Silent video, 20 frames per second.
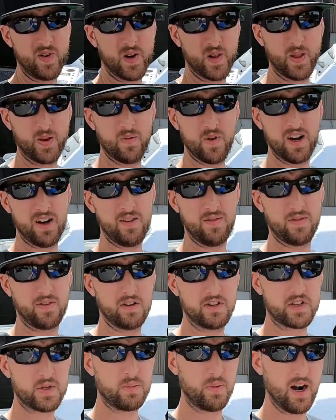really well
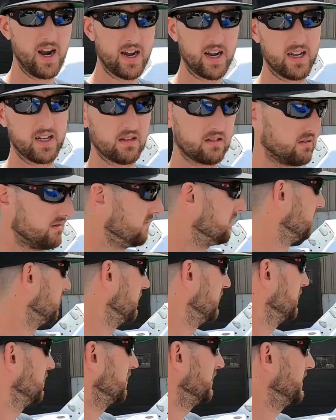for spraying it
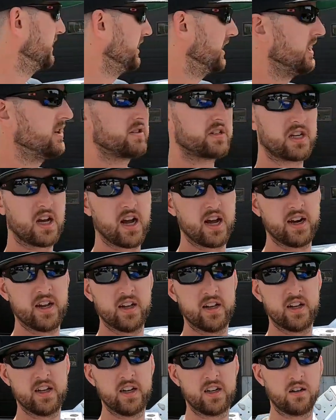literally outside
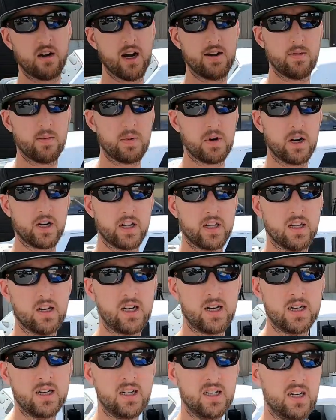in a gravel parking
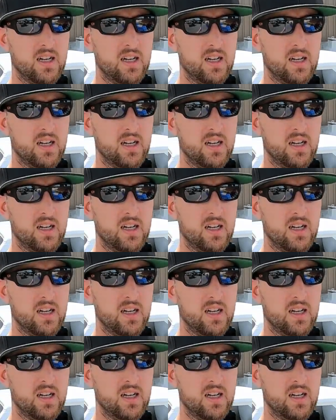lot.